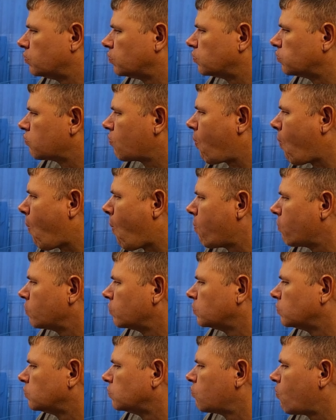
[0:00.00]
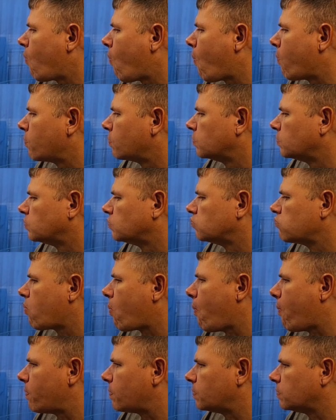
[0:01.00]
A bit harder to
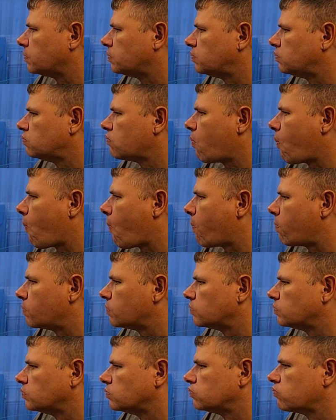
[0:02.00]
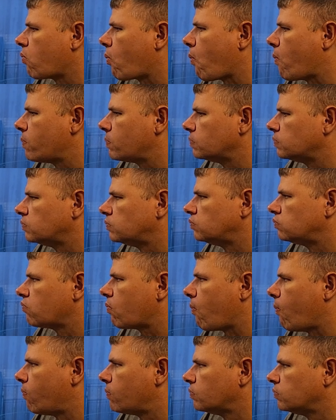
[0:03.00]
bite. That's
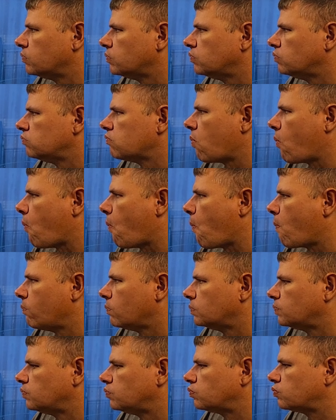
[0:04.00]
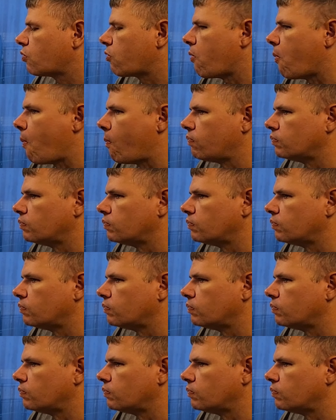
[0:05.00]
still pretty good.